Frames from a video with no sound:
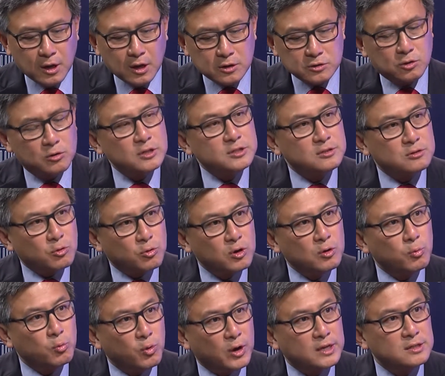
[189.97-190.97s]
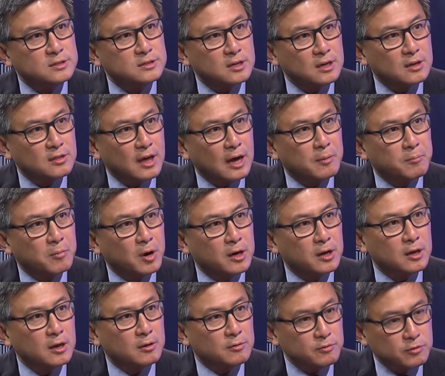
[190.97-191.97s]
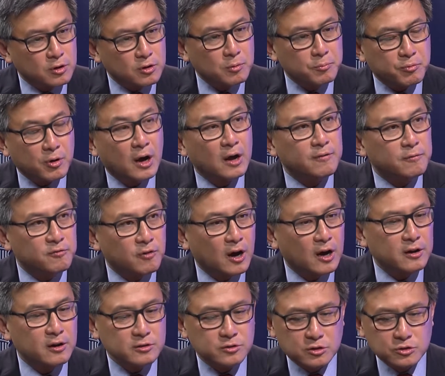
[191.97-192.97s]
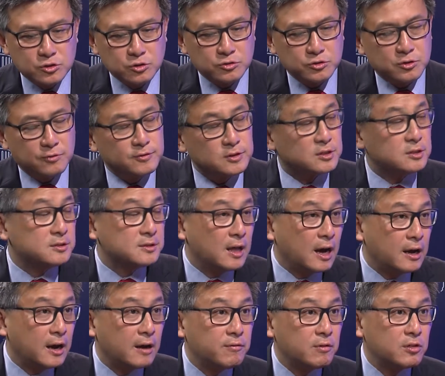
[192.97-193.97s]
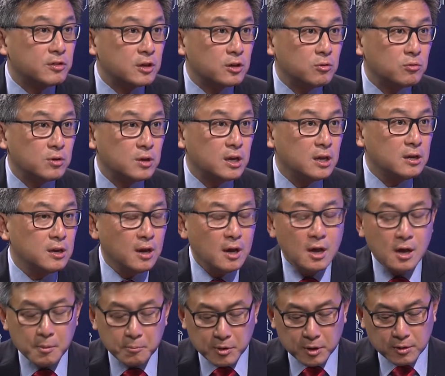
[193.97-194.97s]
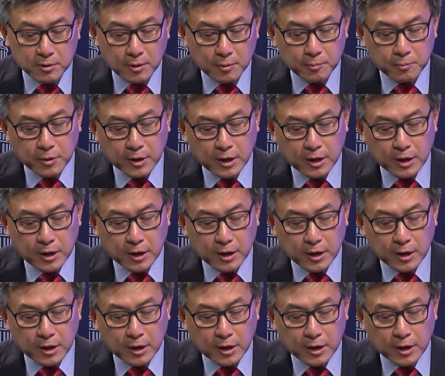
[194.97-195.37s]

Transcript: So let's quit wasting that money, and you can provide additional services. Not everything you need, but